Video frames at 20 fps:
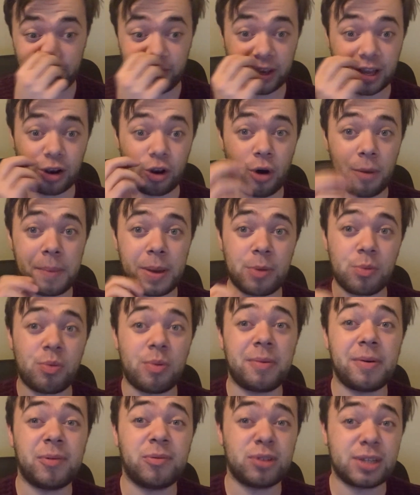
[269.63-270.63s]
I think a lot of people
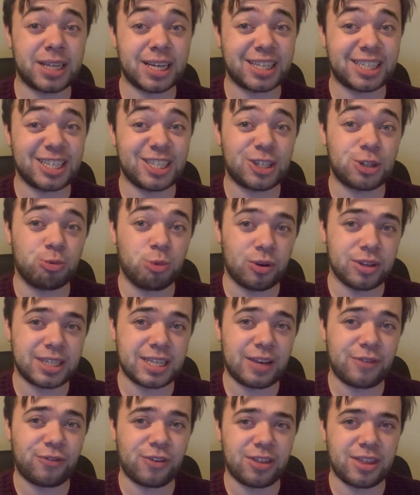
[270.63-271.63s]
will be predicting
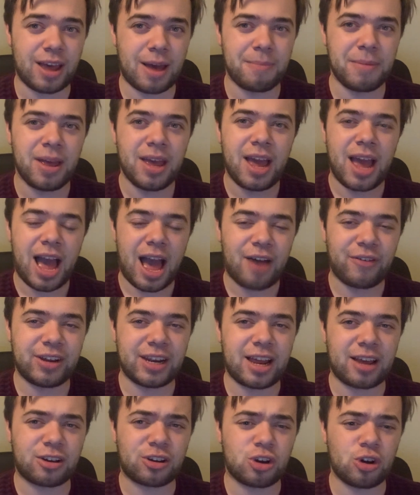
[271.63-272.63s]
Swansea for them
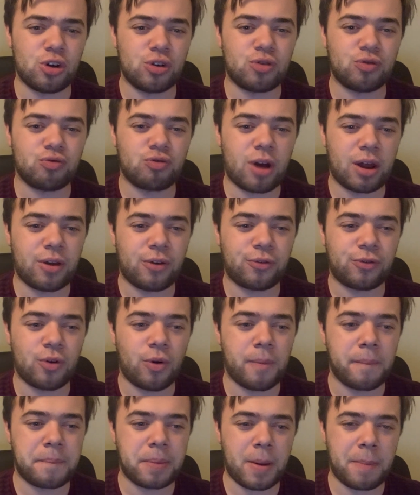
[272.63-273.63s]
having a good run of
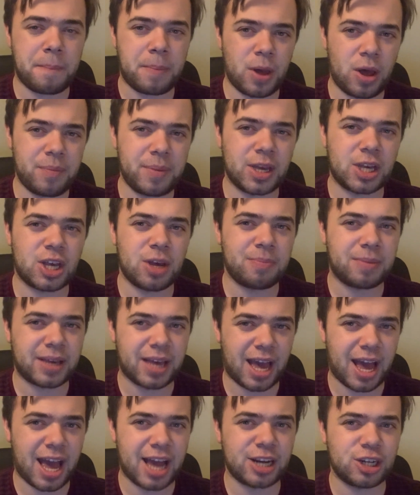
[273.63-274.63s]
form, but Birmingham
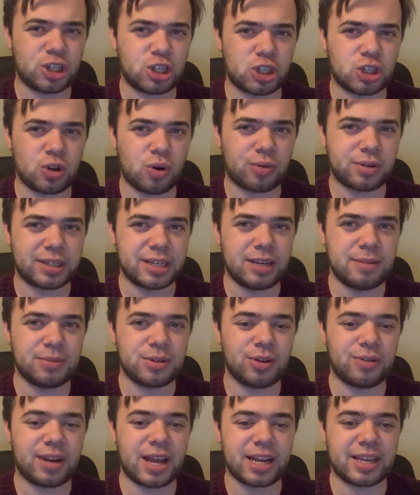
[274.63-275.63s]
can shock
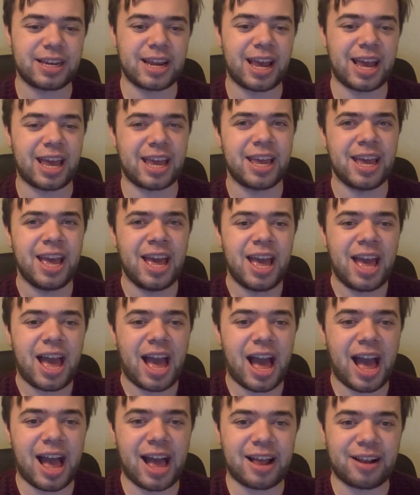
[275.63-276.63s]
teams on their day,
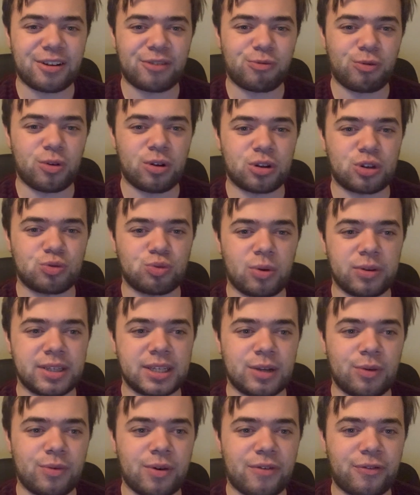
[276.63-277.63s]
and
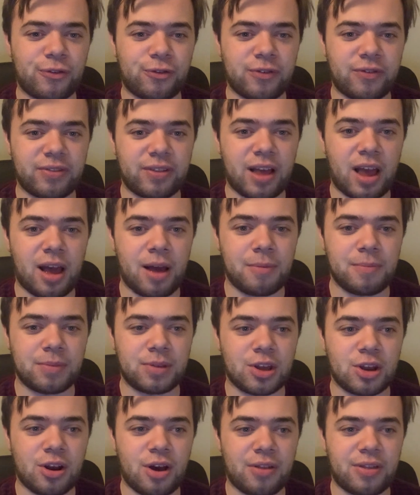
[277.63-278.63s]
Swansea with
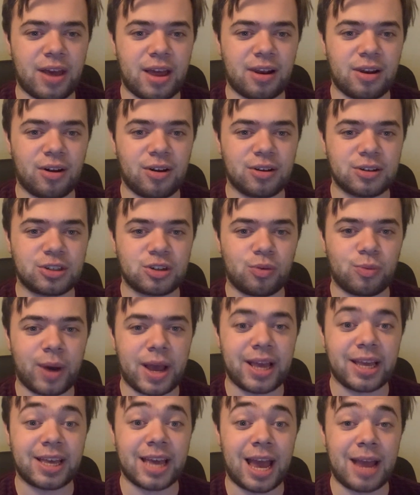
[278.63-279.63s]
you know, their last
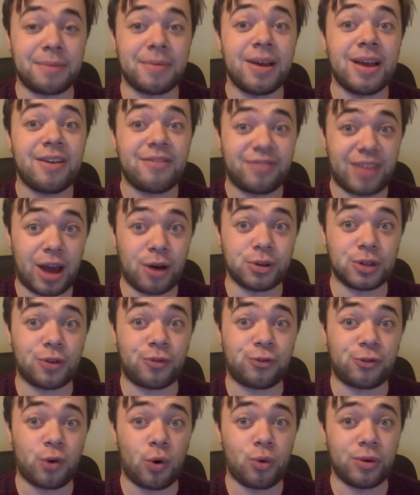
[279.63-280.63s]
away game, that was a
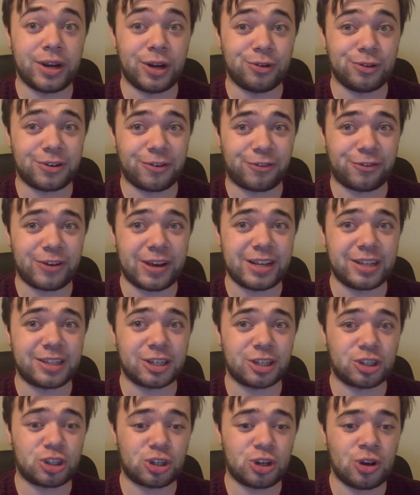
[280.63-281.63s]
4-0
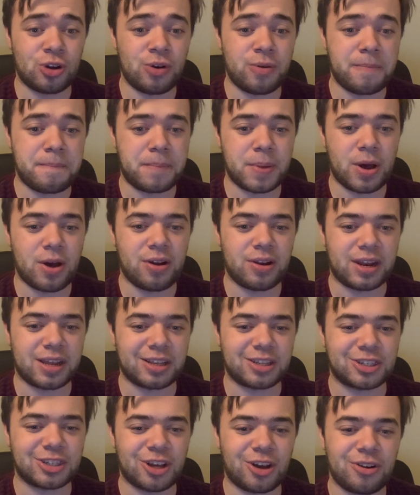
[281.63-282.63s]
defeat to
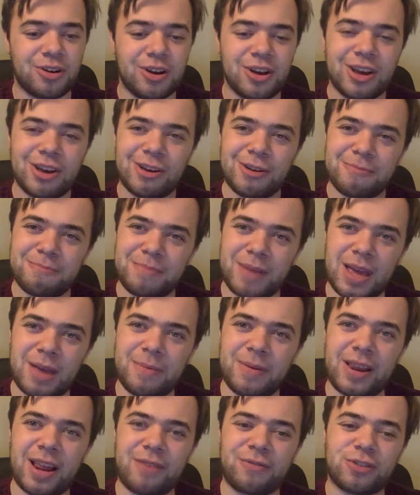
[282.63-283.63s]
Burnley. So
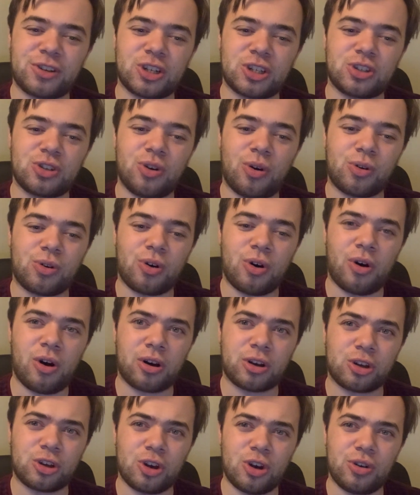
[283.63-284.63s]
maybe they've just not got
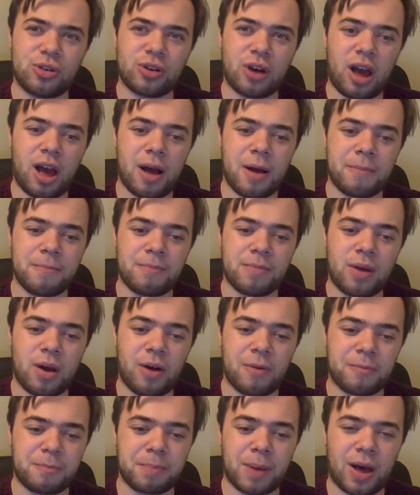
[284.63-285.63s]
a good
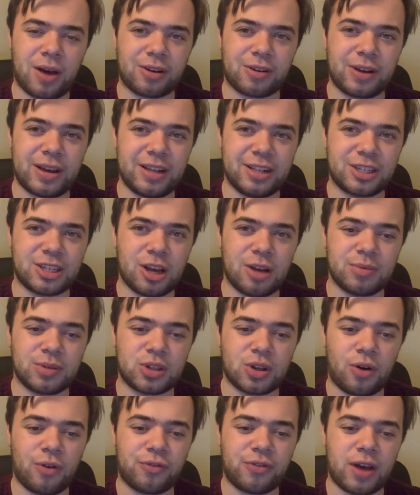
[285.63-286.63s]
bug in
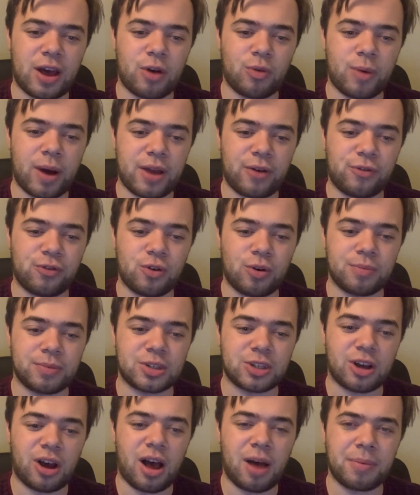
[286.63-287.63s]
terms of their waveform.
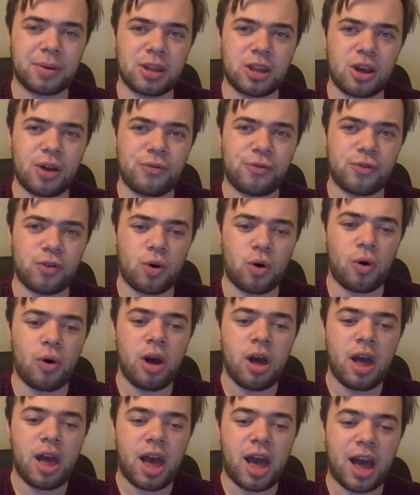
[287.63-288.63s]
So I'm going to go
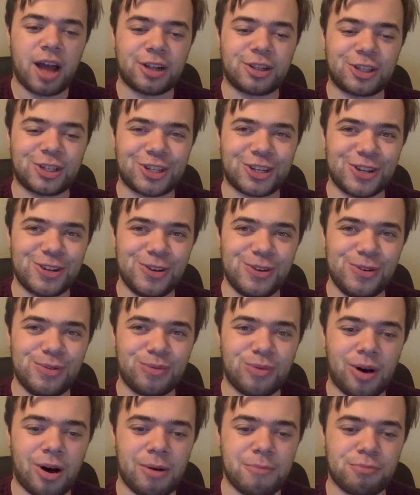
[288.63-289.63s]
for a
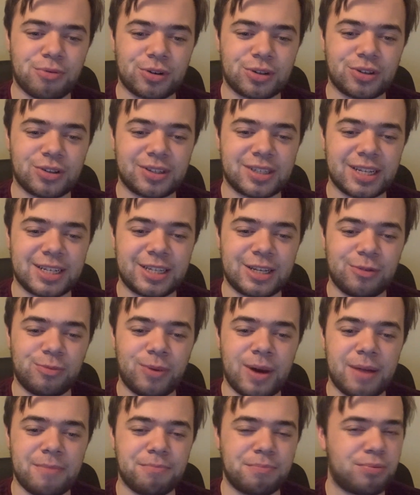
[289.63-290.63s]
2-1 Bristol City
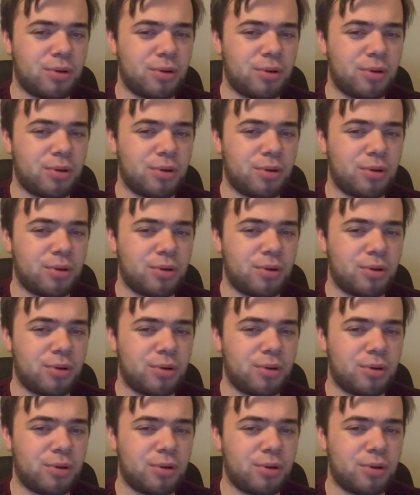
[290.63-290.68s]
win.